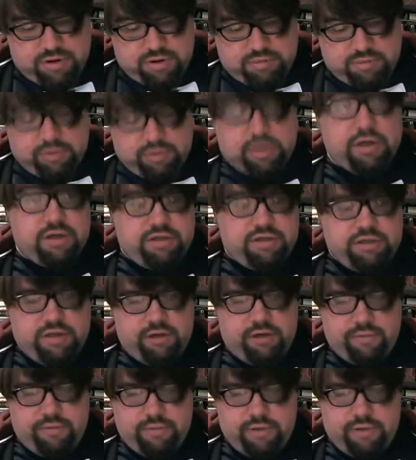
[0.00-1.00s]
because you
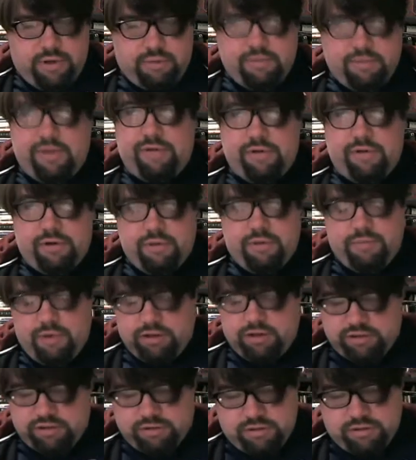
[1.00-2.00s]
know I'm living on a
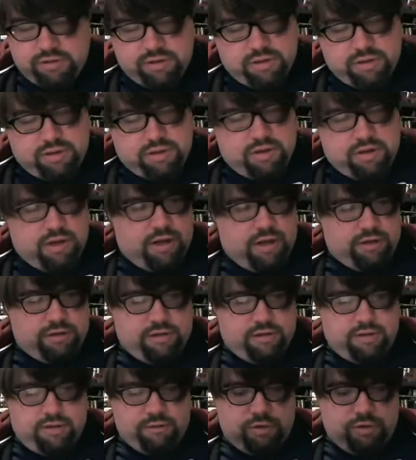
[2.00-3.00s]
budget, and
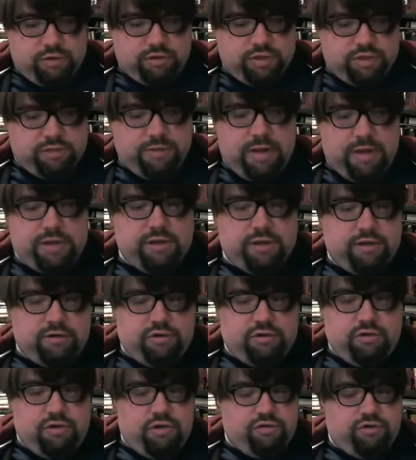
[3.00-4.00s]
I'm not going to spend
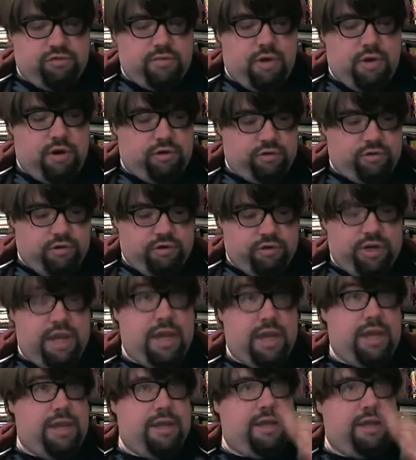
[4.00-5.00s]
200 pound on
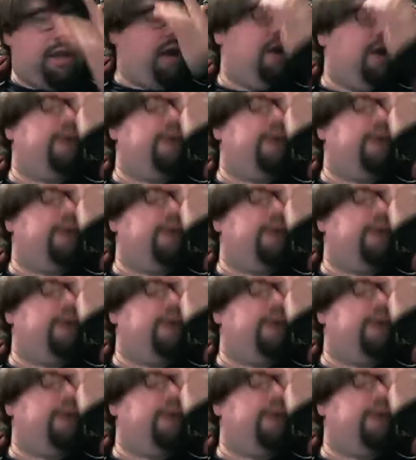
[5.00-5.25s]
a uh,